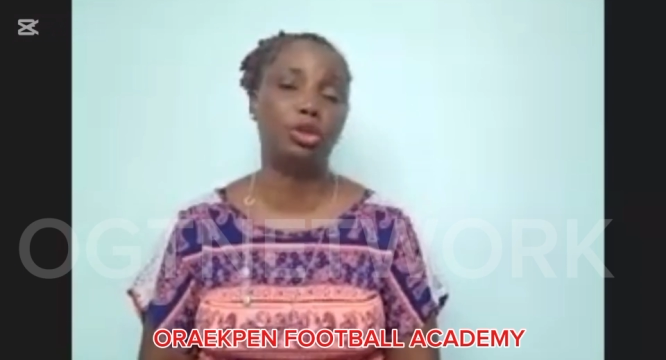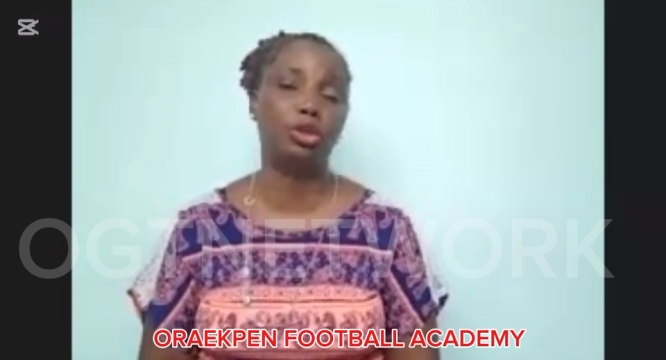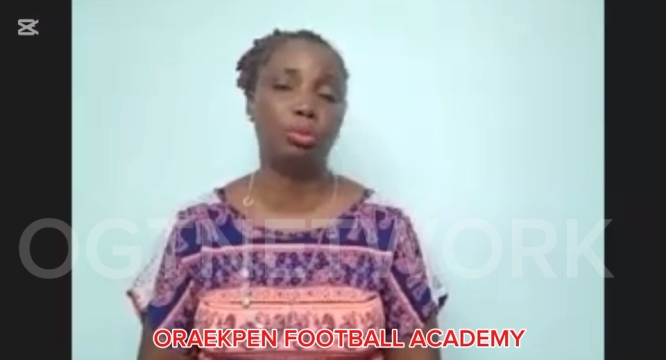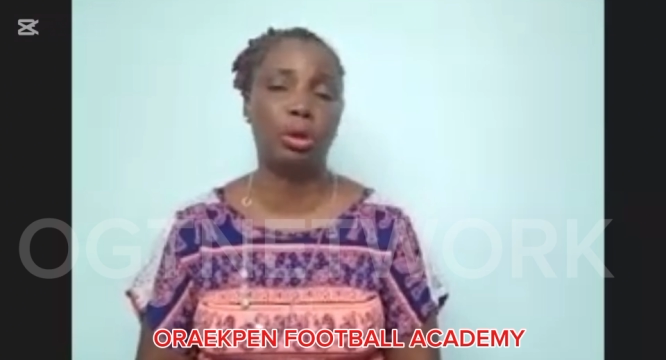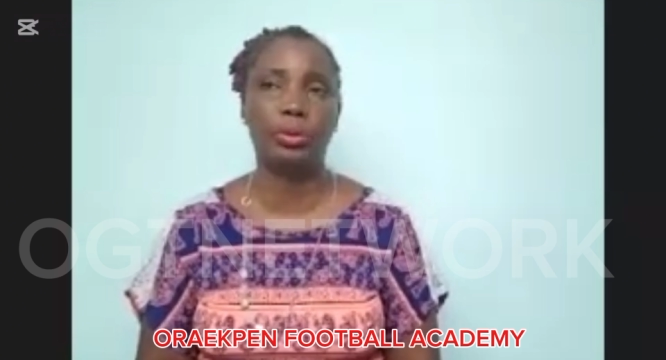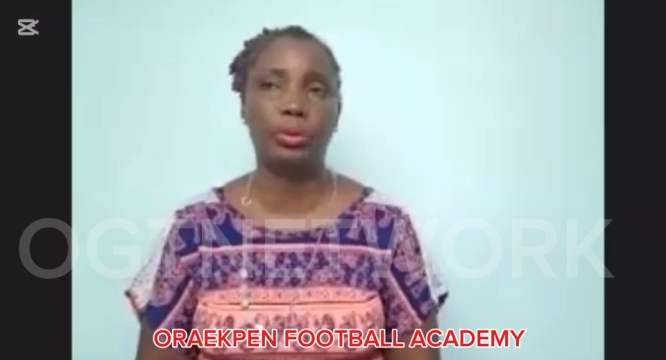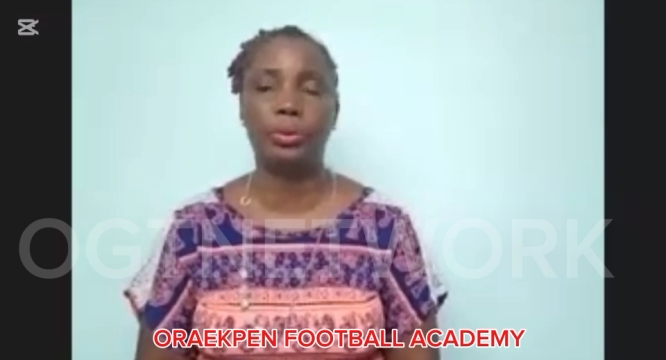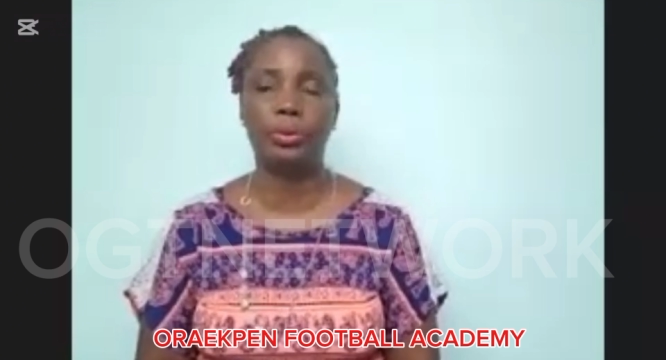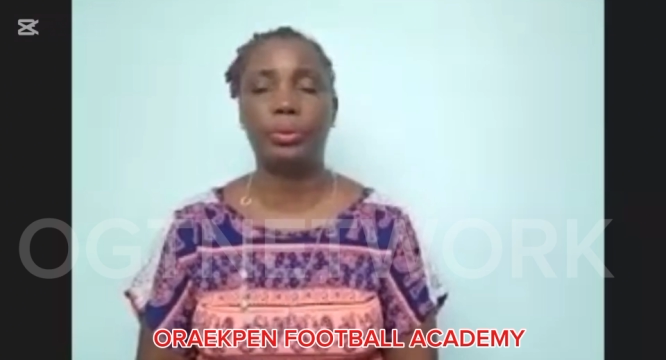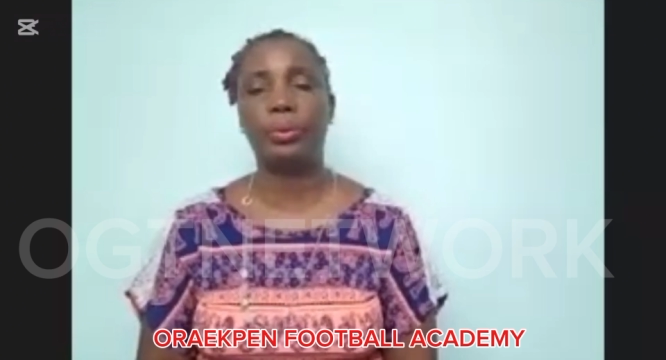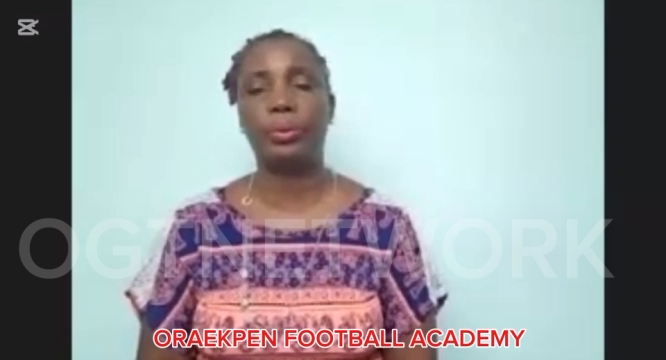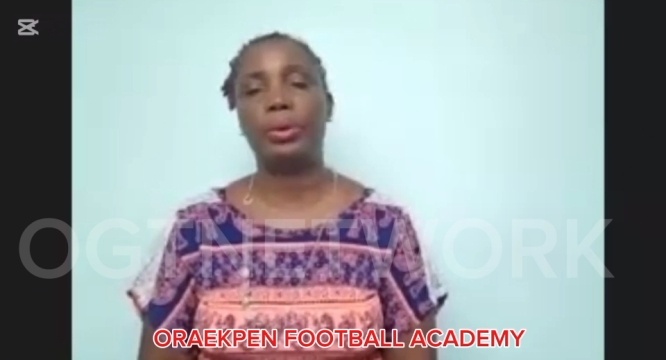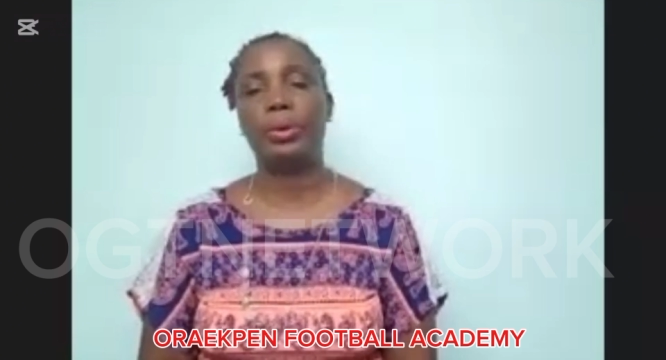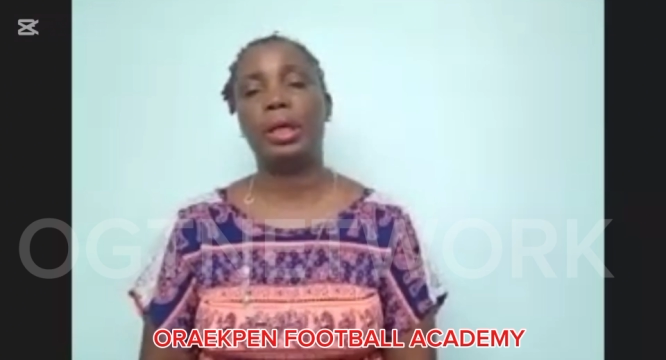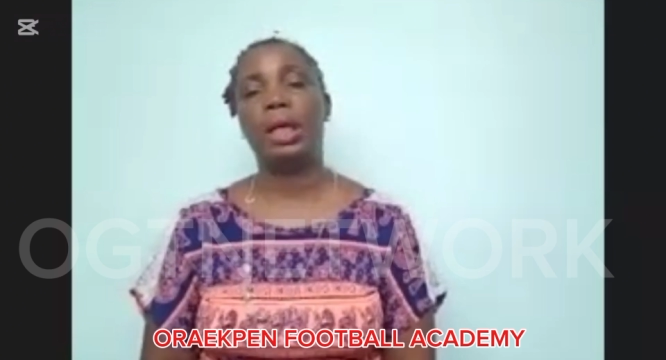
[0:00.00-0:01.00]
tomorrow.
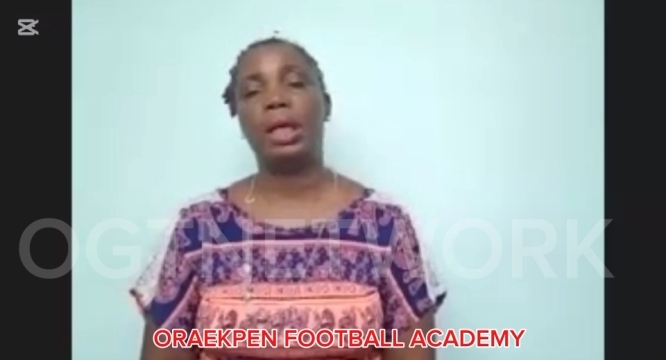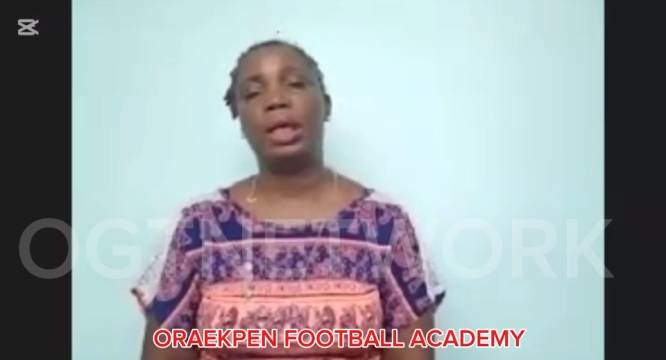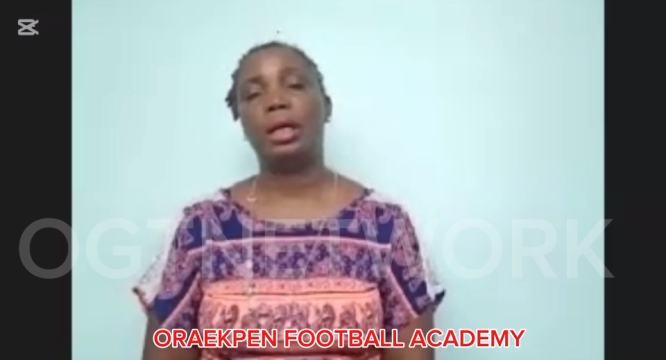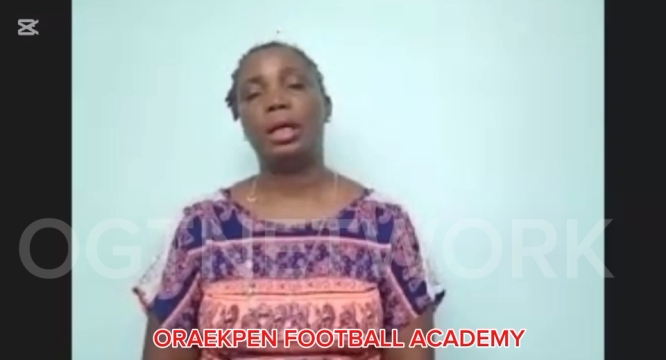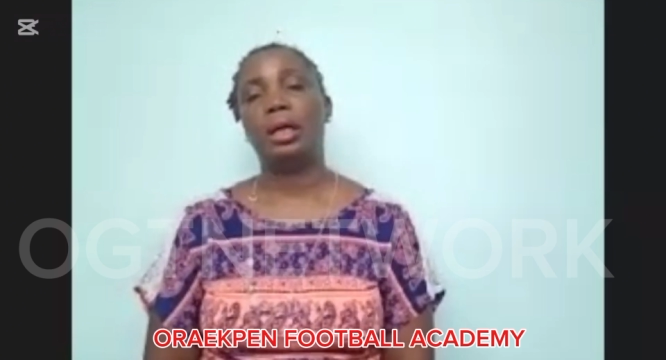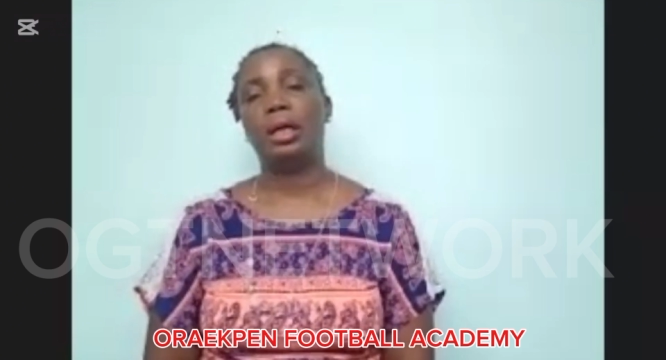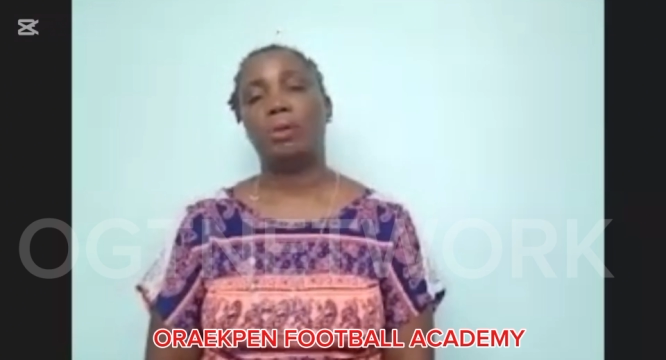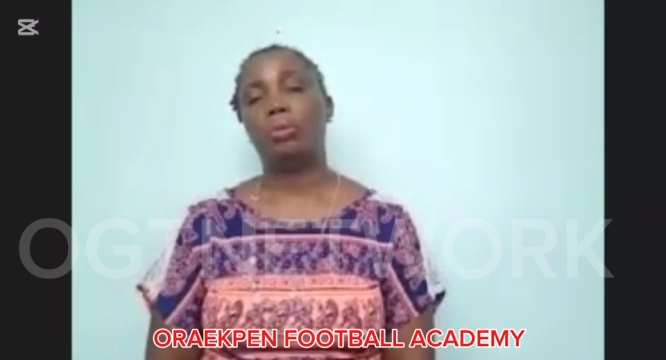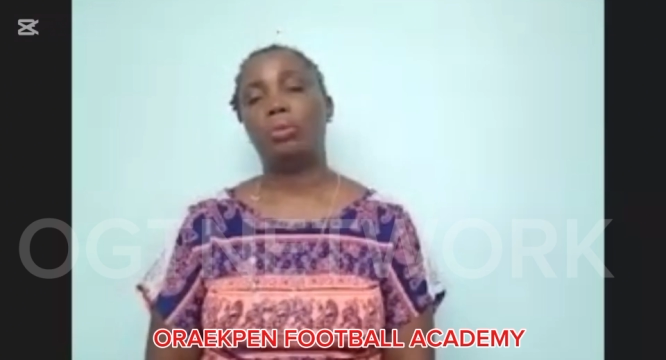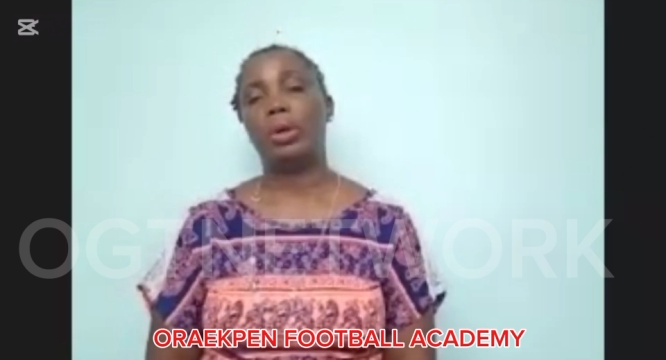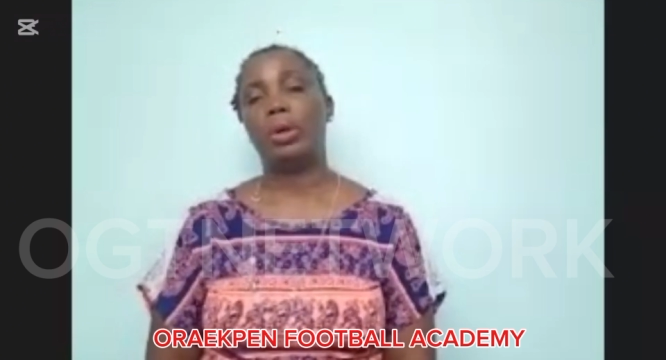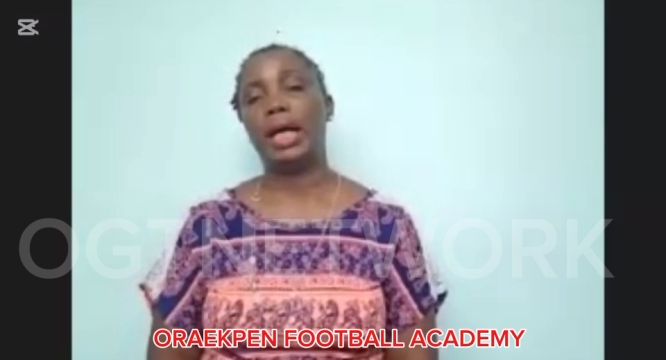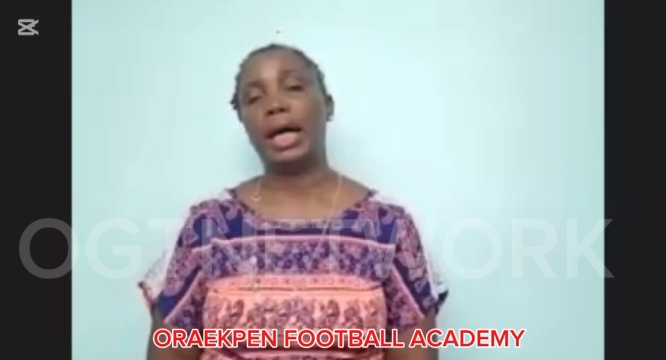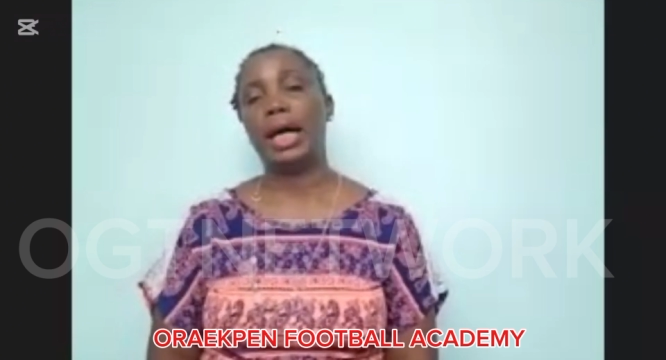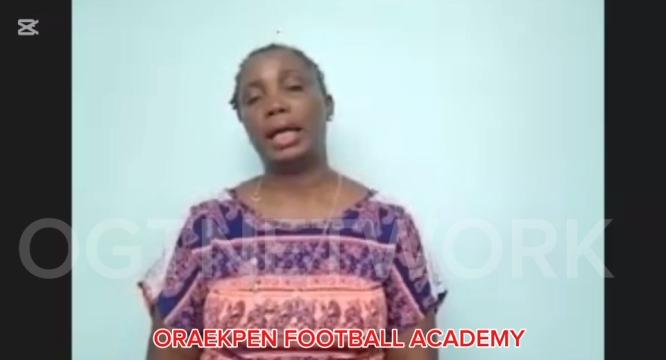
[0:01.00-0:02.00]

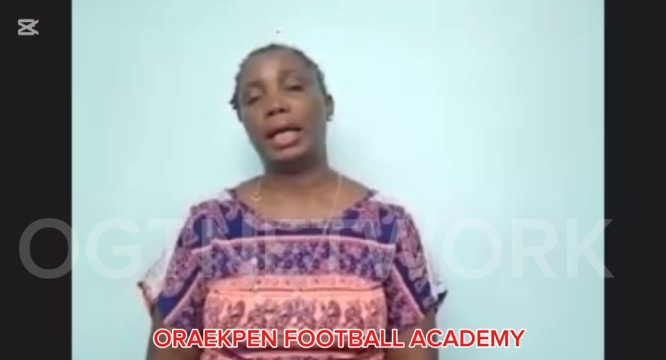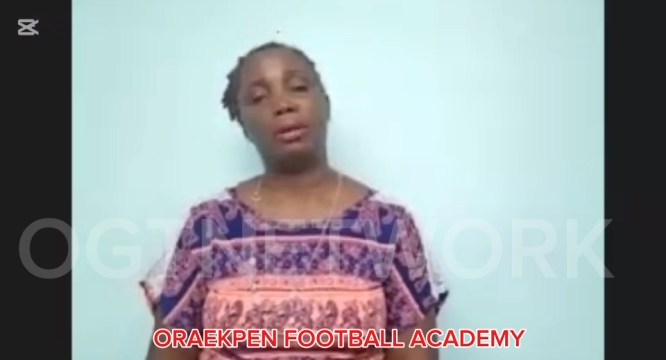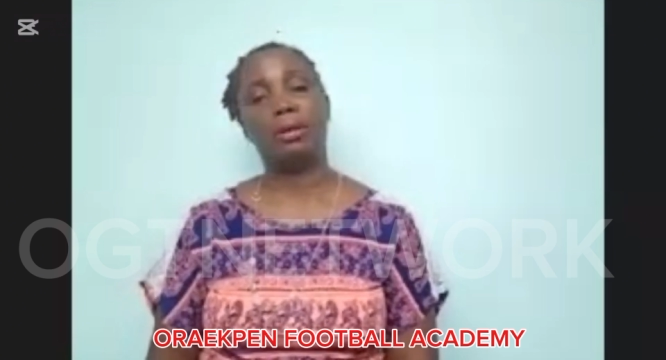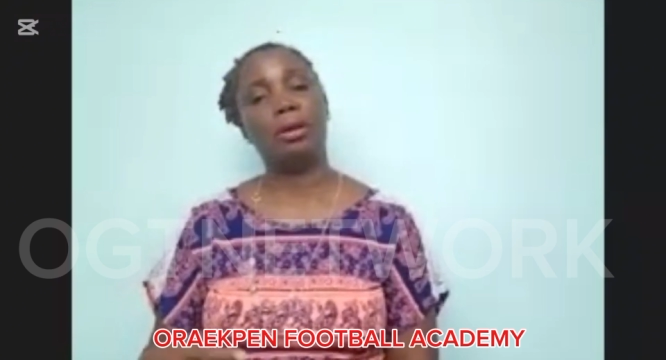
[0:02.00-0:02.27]
We are